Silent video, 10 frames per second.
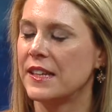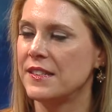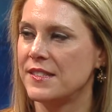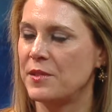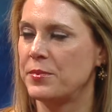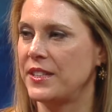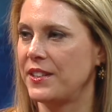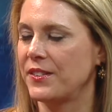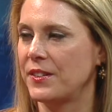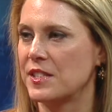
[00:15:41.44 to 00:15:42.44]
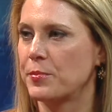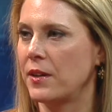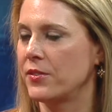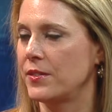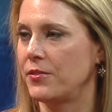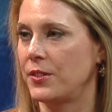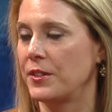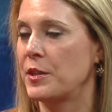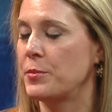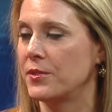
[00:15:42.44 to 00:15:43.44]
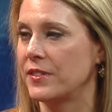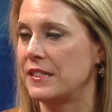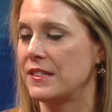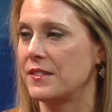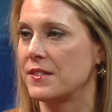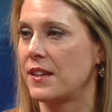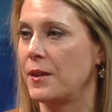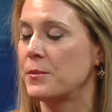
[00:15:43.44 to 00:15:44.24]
in Tennessee in particular, it's prevalent for a number of reasons.